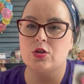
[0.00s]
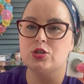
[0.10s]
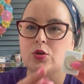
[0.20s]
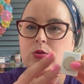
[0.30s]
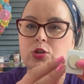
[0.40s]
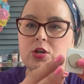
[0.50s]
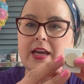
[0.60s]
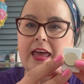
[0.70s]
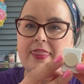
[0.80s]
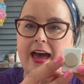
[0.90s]
So look
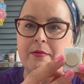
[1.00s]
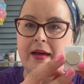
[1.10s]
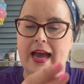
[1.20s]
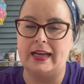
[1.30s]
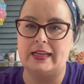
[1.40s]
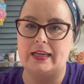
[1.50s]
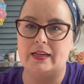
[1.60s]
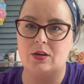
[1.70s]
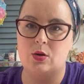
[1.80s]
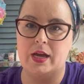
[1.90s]
at that magnet,
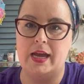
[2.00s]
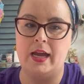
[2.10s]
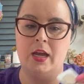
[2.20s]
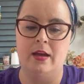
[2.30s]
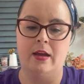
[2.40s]
okay?